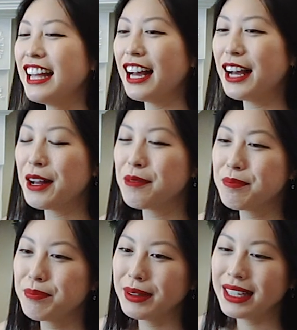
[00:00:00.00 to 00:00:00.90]

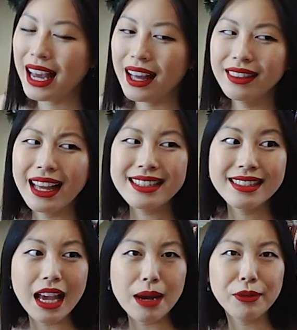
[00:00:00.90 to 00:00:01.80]
But yeah, less
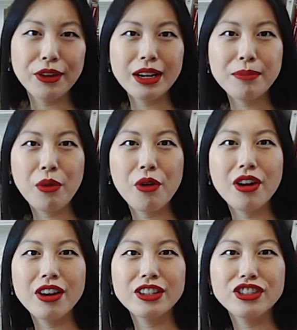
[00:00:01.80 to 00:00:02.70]
yammering,
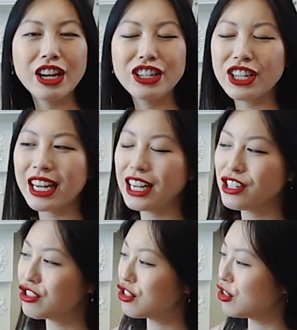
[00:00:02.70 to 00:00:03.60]
more changing
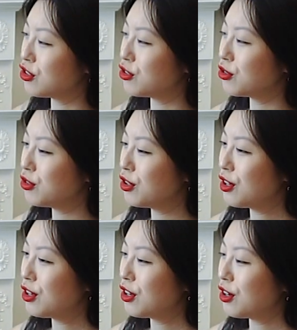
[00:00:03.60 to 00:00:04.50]
into,
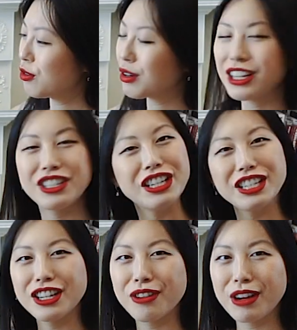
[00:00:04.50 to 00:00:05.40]
we're gonna change
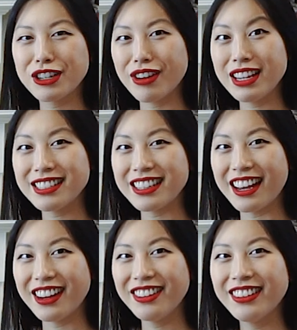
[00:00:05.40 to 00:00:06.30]
into the red dress
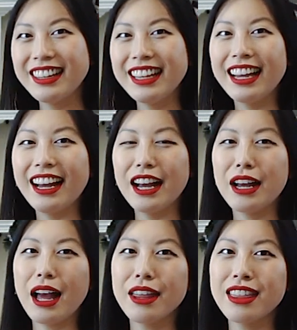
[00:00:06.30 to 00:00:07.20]
now.
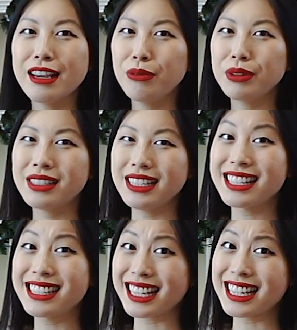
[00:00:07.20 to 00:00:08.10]
I think we'll see a
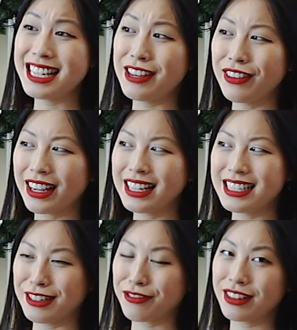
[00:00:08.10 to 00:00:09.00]
significant
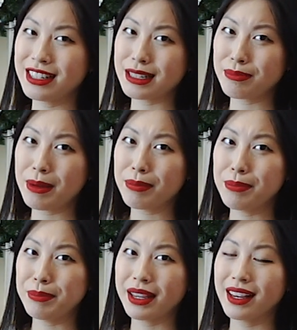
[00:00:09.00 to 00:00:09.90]
difference in my
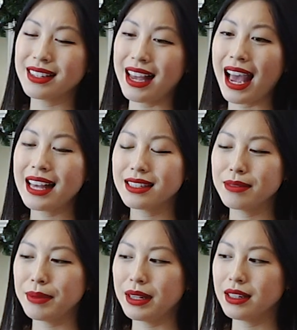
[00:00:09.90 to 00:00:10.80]
bump because it
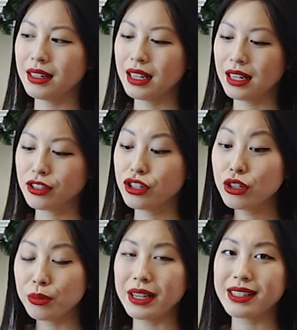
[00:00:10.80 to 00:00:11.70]
hasn't been
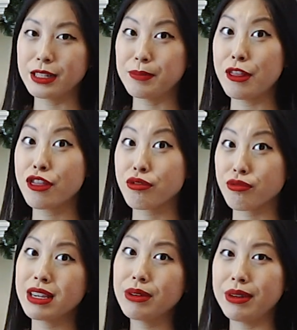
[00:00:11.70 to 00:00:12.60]
2 weeks, it's been
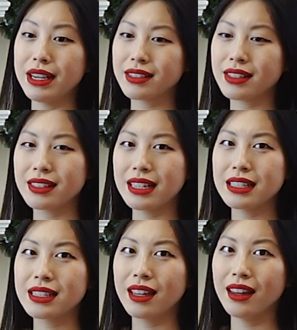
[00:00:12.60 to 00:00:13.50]
3 weeks
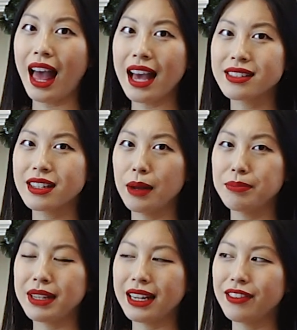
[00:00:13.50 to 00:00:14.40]
since the last
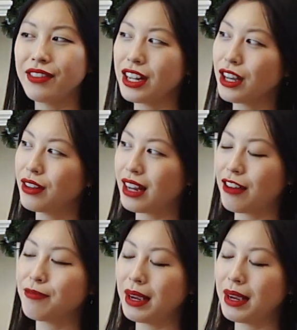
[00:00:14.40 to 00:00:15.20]
updated video that I've